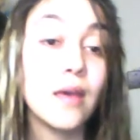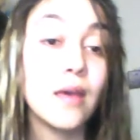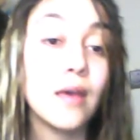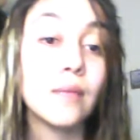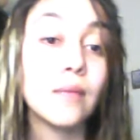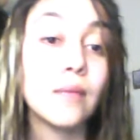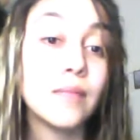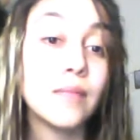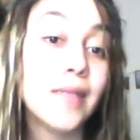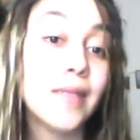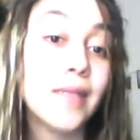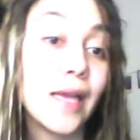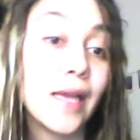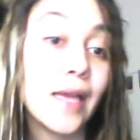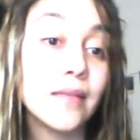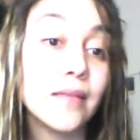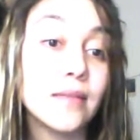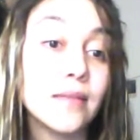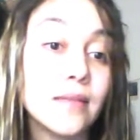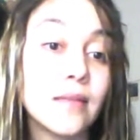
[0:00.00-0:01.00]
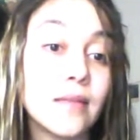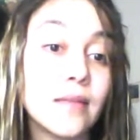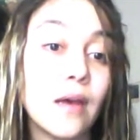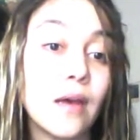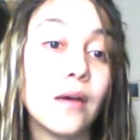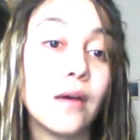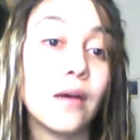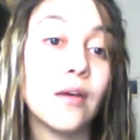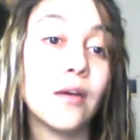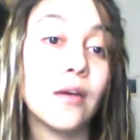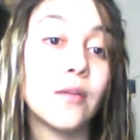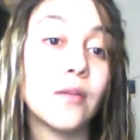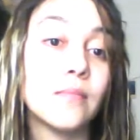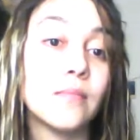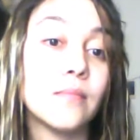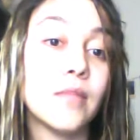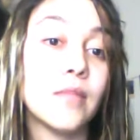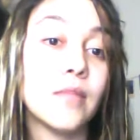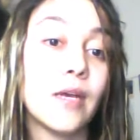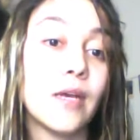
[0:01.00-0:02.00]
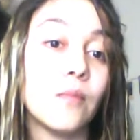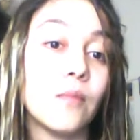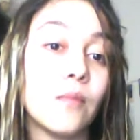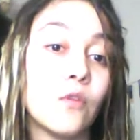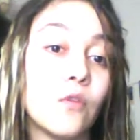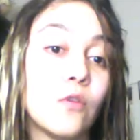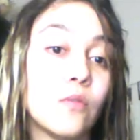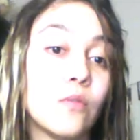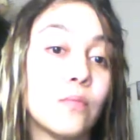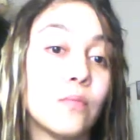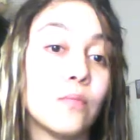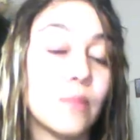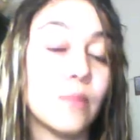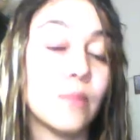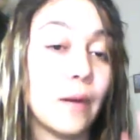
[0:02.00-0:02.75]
in place, like more